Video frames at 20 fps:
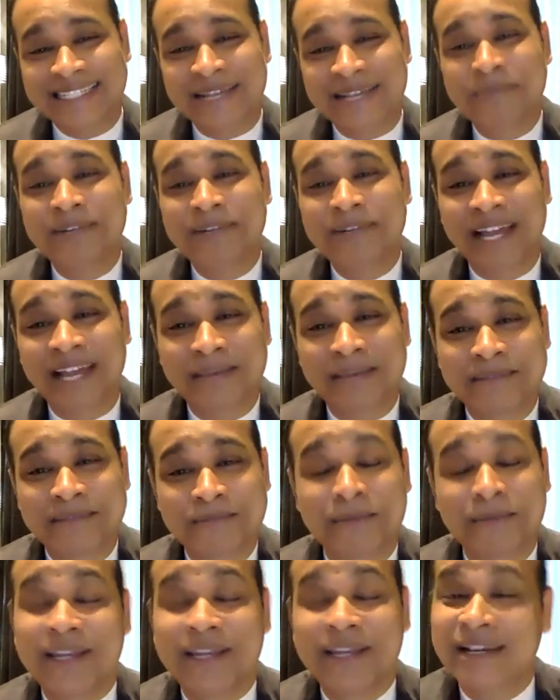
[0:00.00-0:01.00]
sometimes
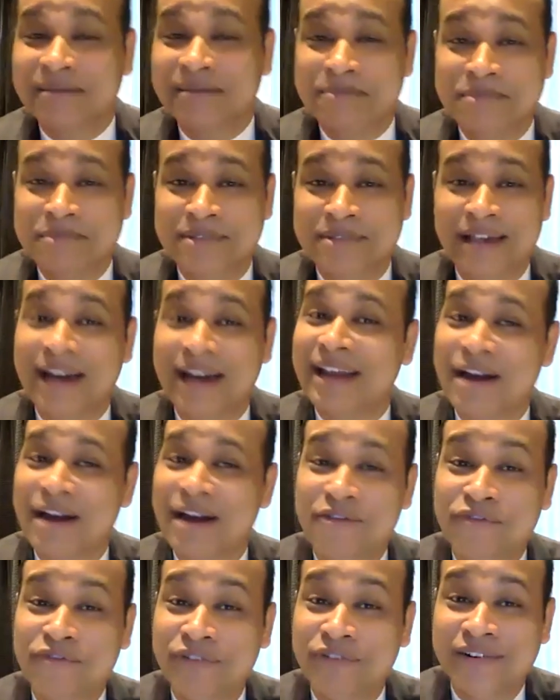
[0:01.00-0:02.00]
becomes a
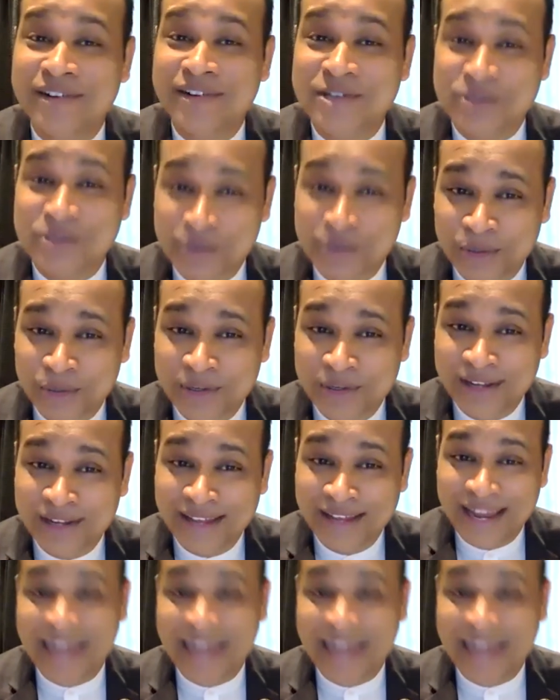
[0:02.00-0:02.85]
comfort zone,